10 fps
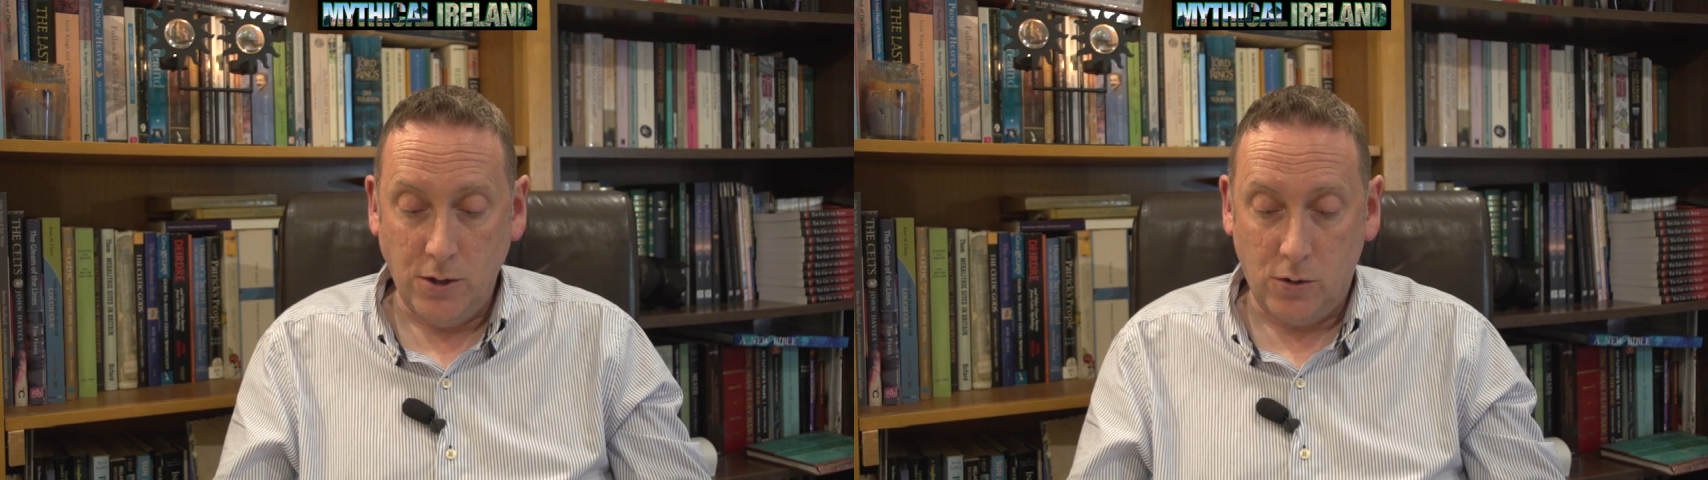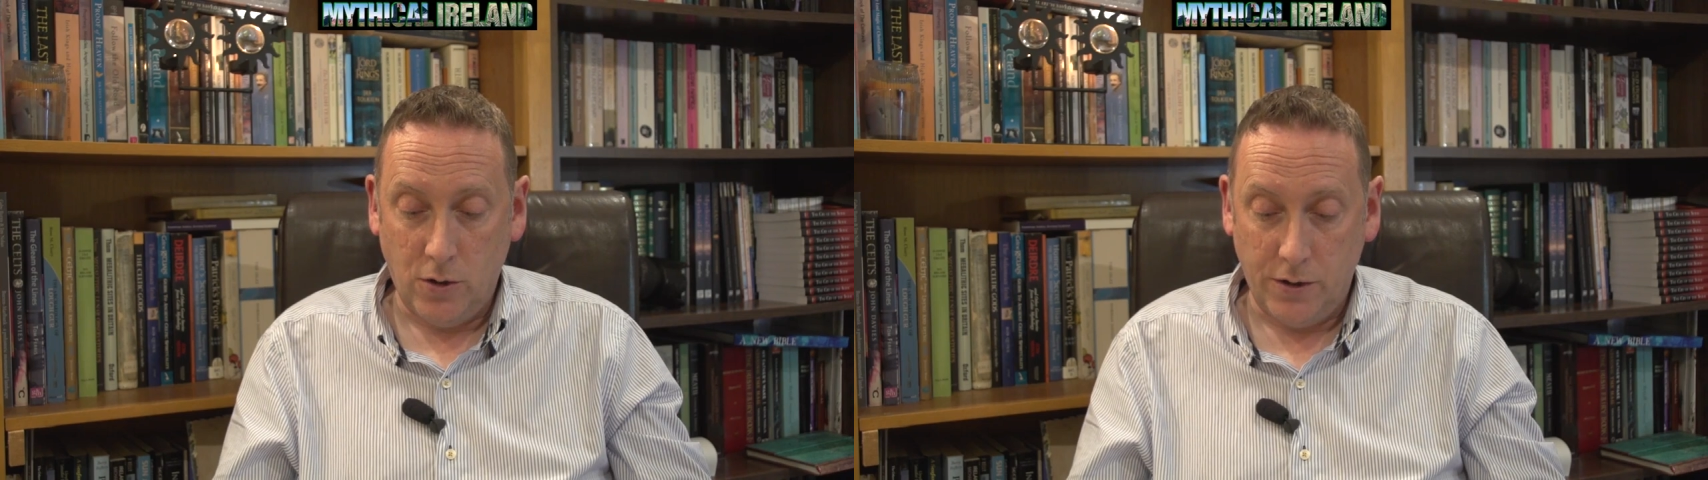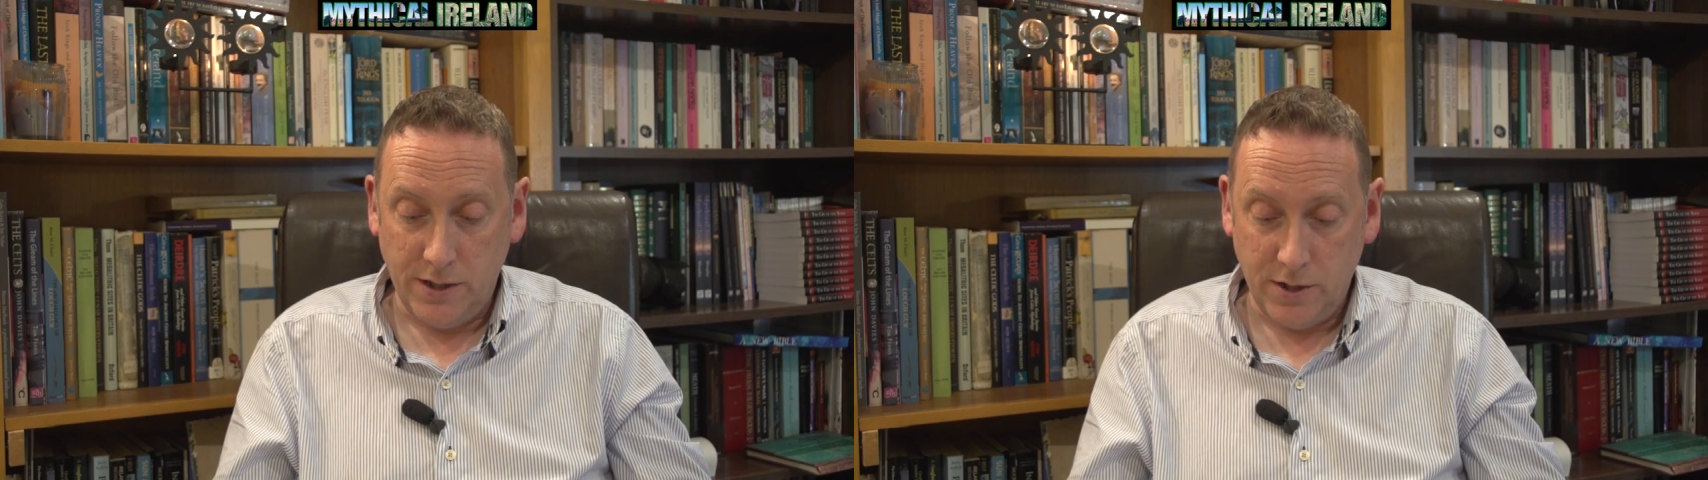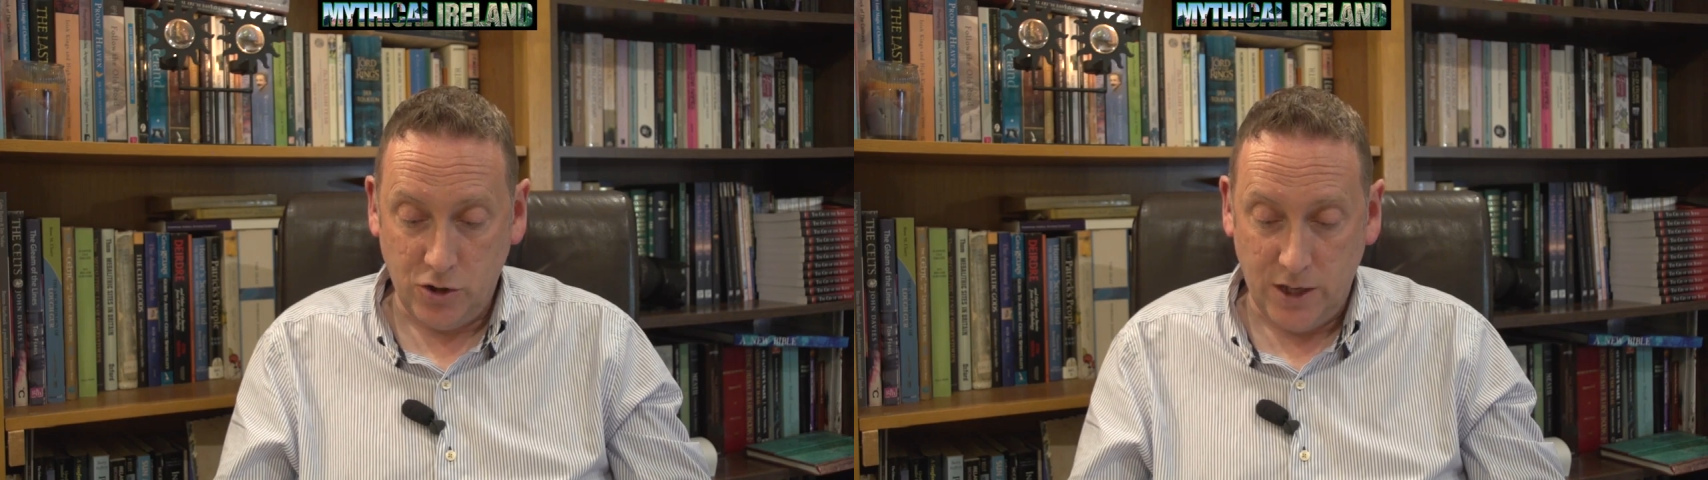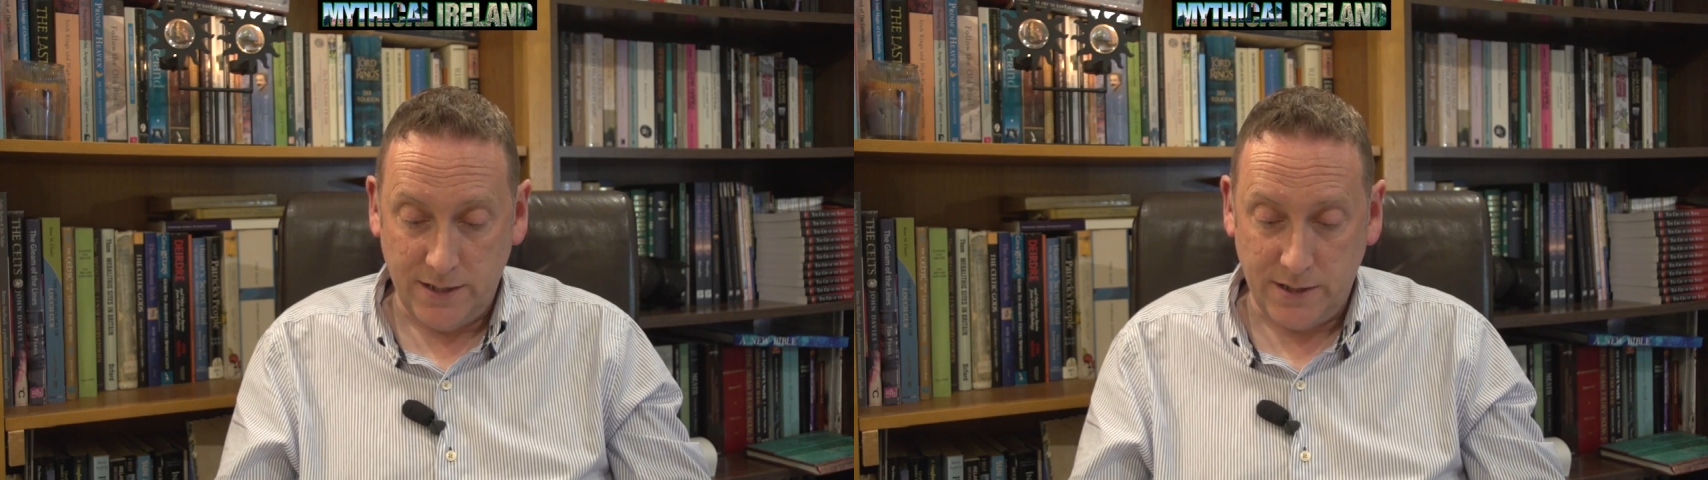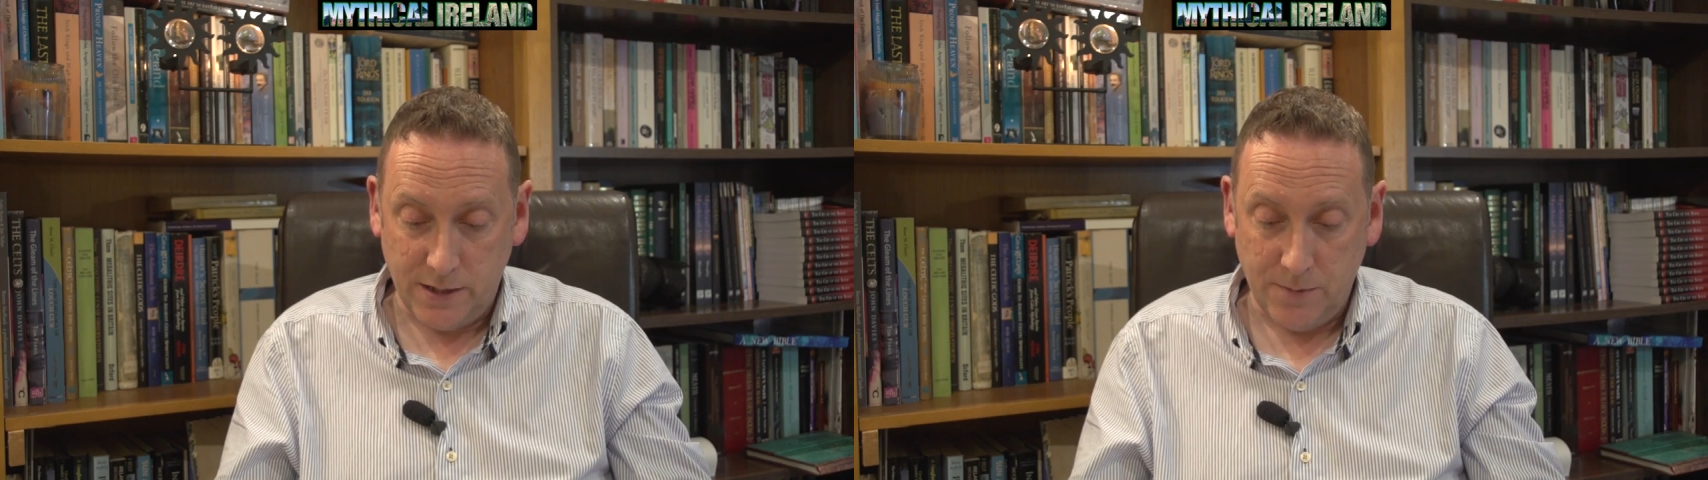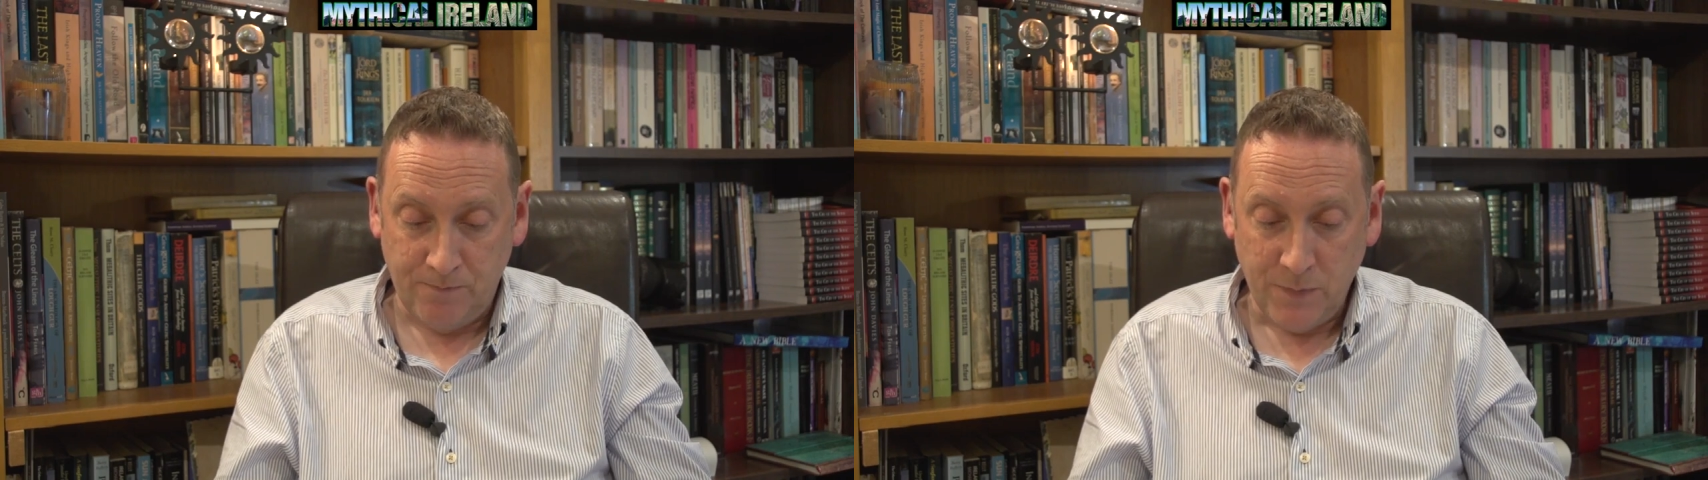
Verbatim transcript: You can only suggest it.